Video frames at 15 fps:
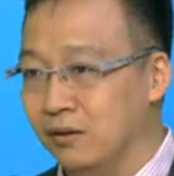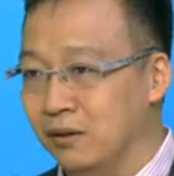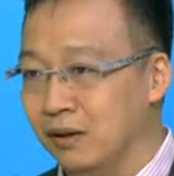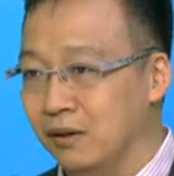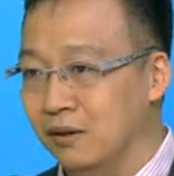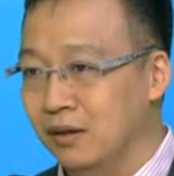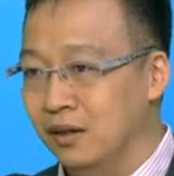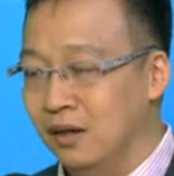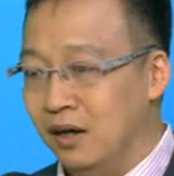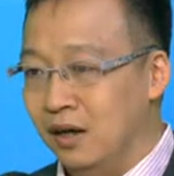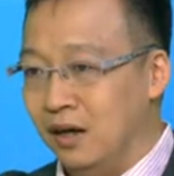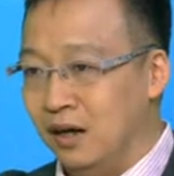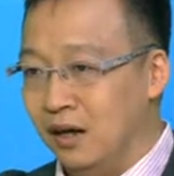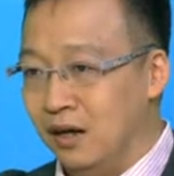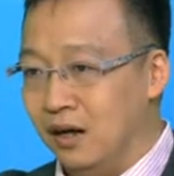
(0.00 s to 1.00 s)

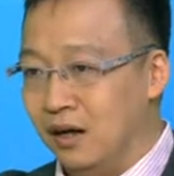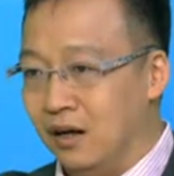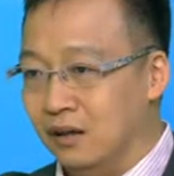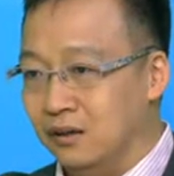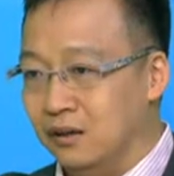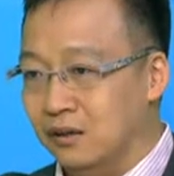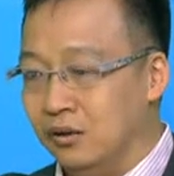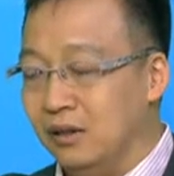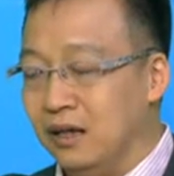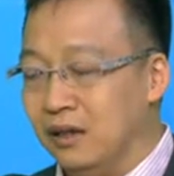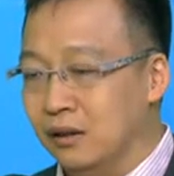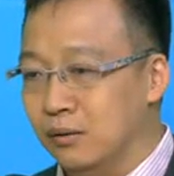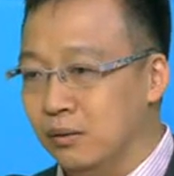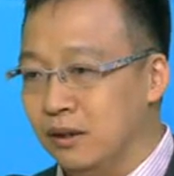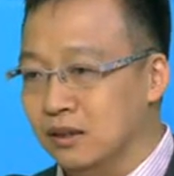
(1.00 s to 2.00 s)
to
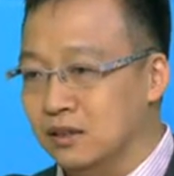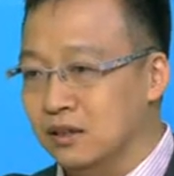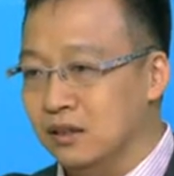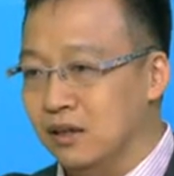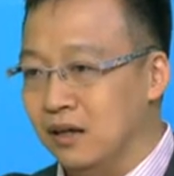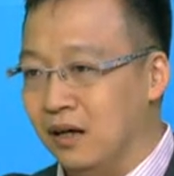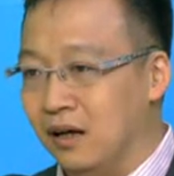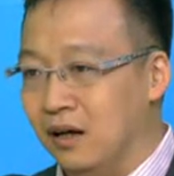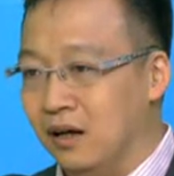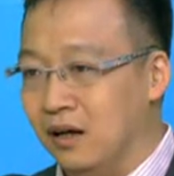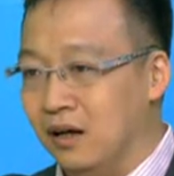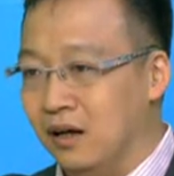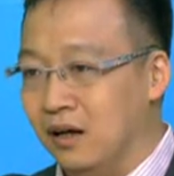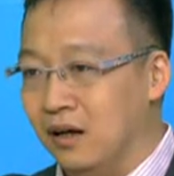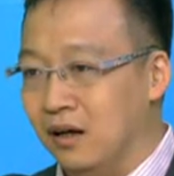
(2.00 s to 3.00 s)
increase
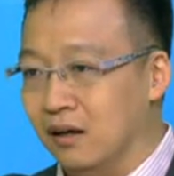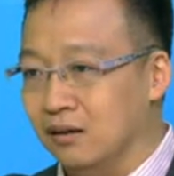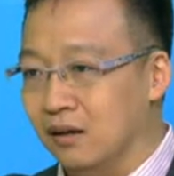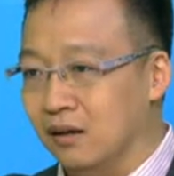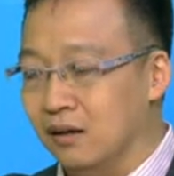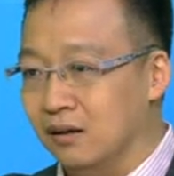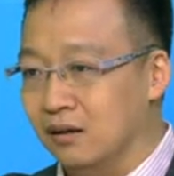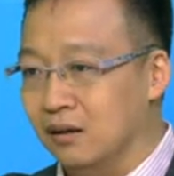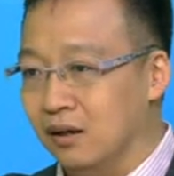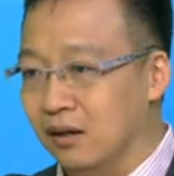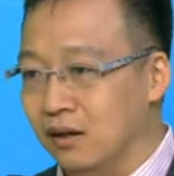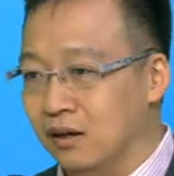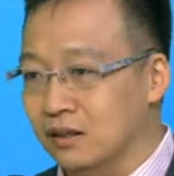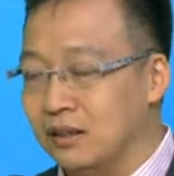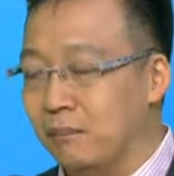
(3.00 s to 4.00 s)

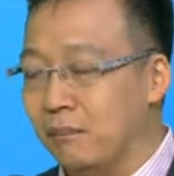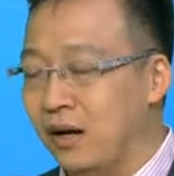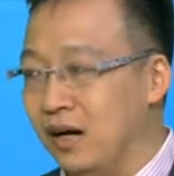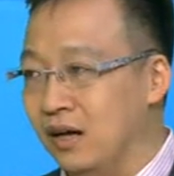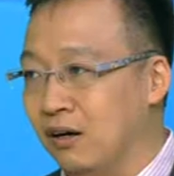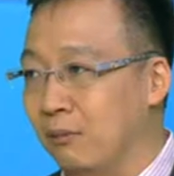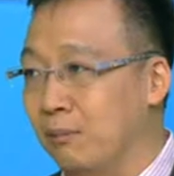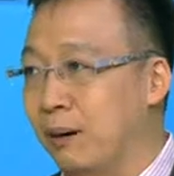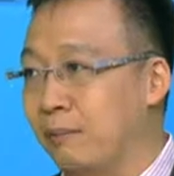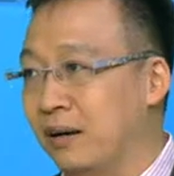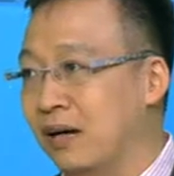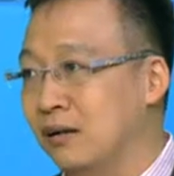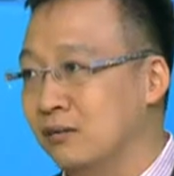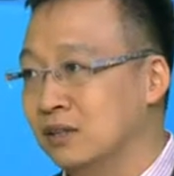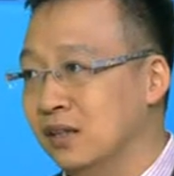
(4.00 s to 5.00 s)
the supply of
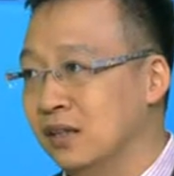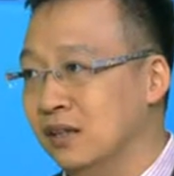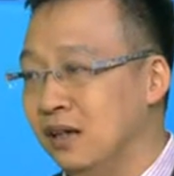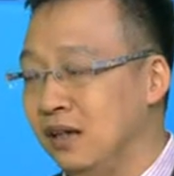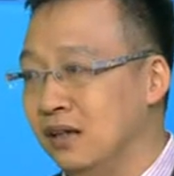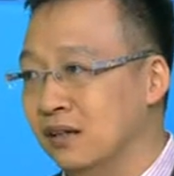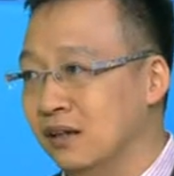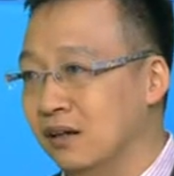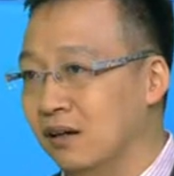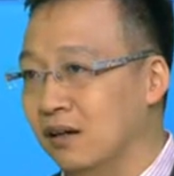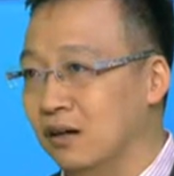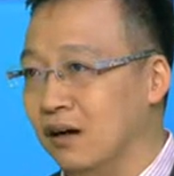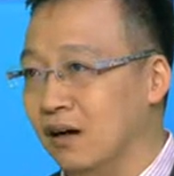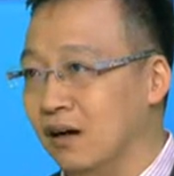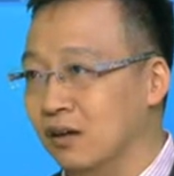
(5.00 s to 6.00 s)
public housing in
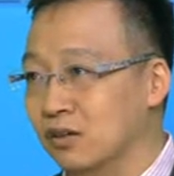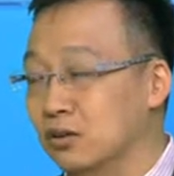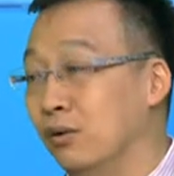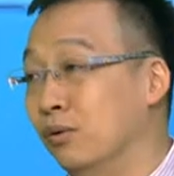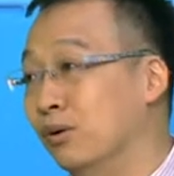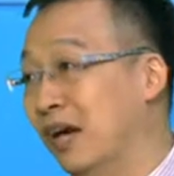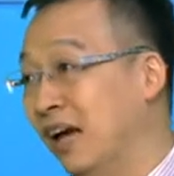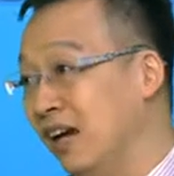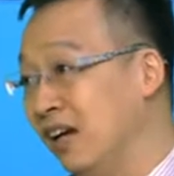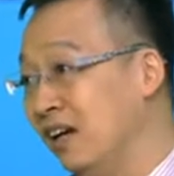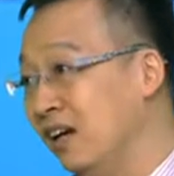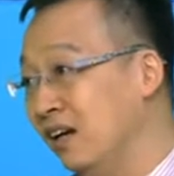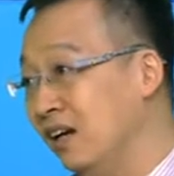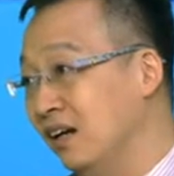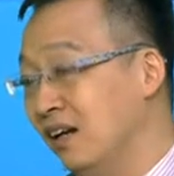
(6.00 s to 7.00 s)
the Zone
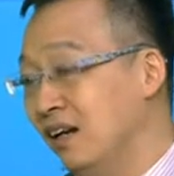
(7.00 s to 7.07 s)
A,